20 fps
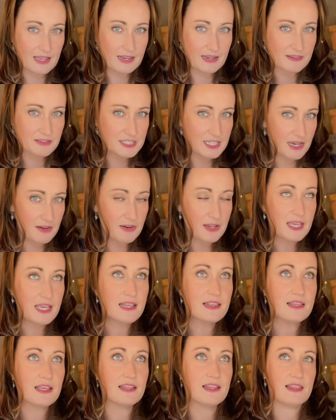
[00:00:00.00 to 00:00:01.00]
Now Cherokee
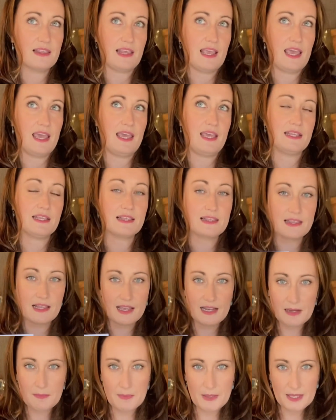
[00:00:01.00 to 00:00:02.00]
Sunset is a
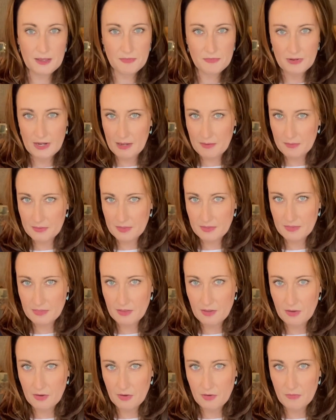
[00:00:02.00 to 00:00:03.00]
slightly bigger flower than
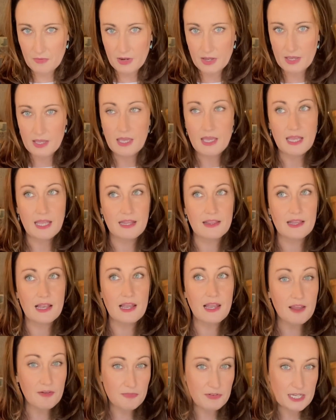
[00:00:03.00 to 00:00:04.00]
Sahara. It's a
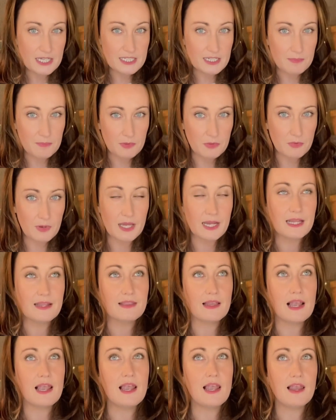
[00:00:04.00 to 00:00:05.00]
lovely double, and it's
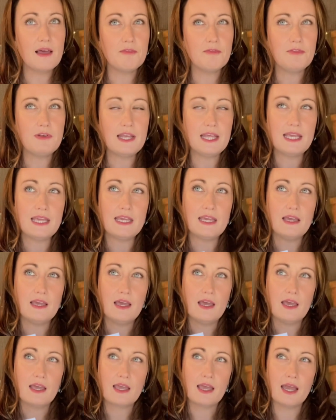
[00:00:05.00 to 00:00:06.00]
a lovely
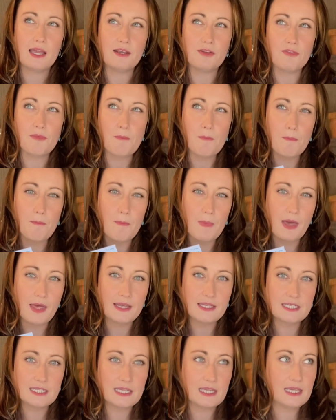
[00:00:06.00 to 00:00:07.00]
kind of
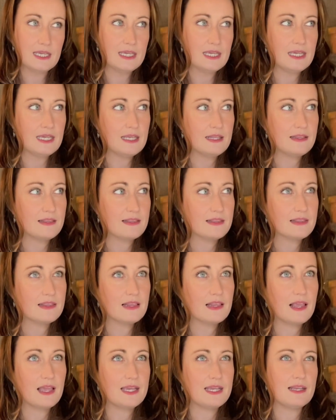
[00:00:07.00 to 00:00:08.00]
muddy,
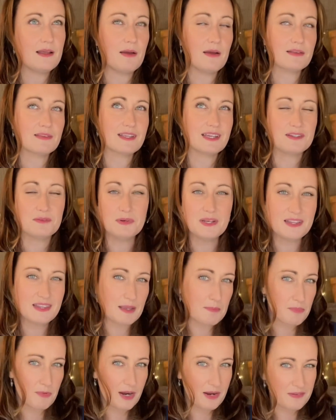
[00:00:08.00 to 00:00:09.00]
slight, I don't want to say
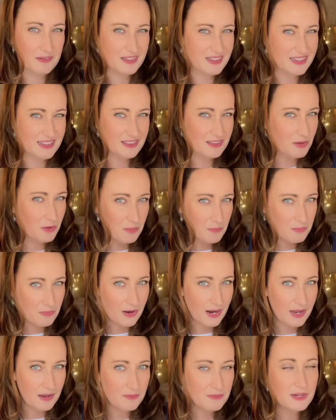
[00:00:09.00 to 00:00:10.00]
brown because it's not
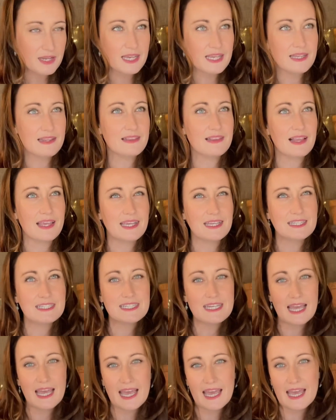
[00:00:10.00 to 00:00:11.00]
brown, it's like
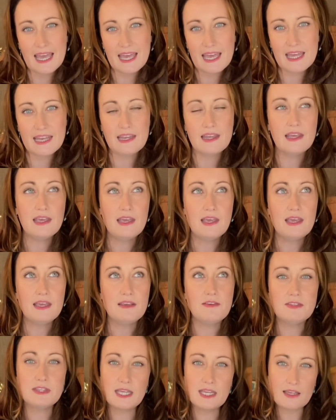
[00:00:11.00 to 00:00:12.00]
tan.
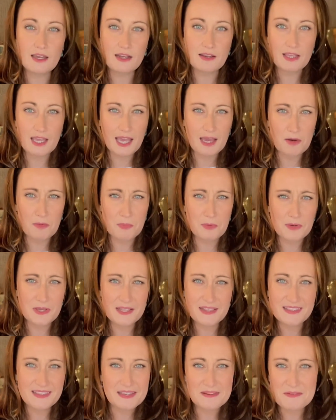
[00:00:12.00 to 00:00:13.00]
You think kind of cowboys,
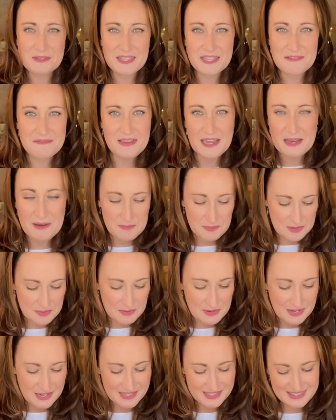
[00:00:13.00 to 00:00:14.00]
I always think of cowboys when
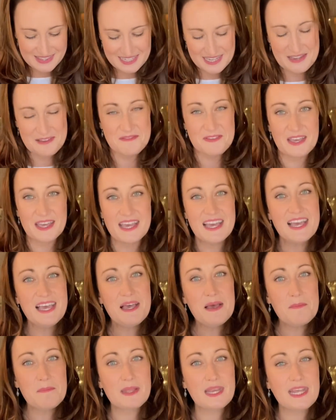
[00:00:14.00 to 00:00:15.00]
I think of it,
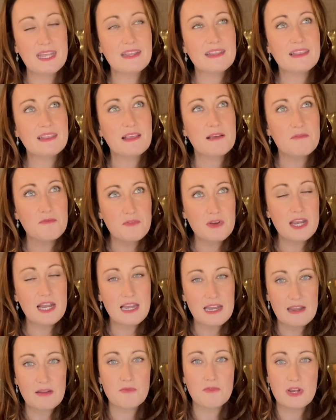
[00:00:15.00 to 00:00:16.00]
but it's a
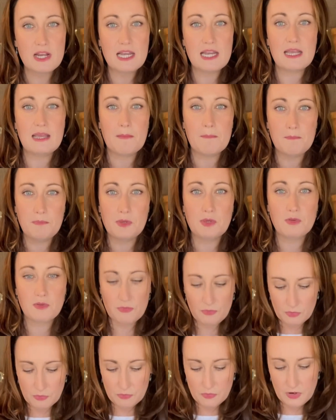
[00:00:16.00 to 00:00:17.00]
really, really
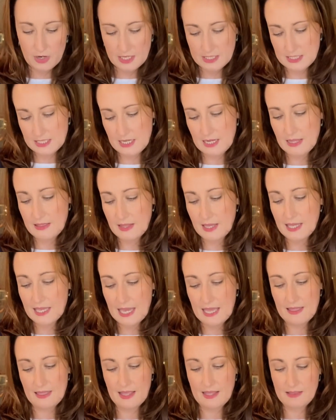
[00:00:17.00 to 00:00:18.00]
beautiful variety. And
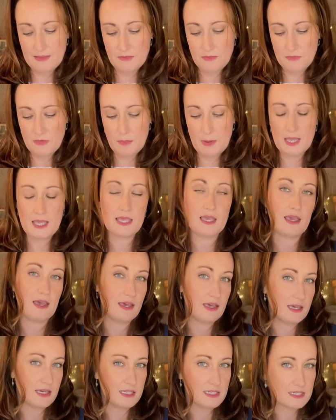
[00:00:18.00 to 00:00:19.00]
again, that's Rudbeckia
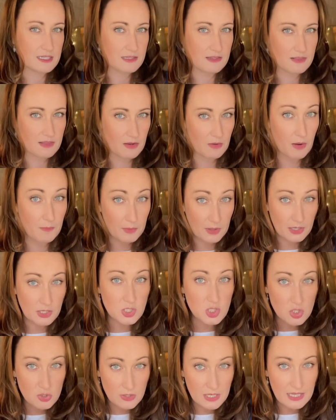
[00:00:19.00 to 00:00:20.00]
hirta, so I'm going to
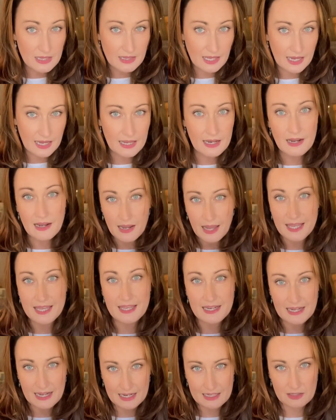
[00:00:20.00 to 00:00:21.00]
treat that like
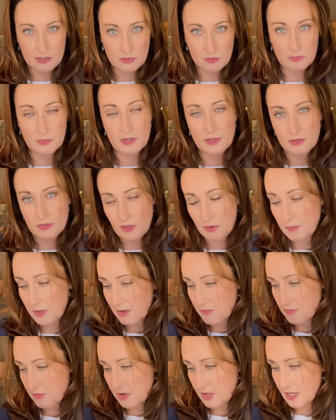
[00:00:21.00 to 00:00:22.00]
an annual. I'm going to sow it
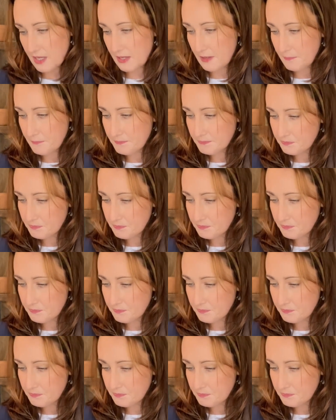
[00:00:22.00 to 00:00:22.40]
every year.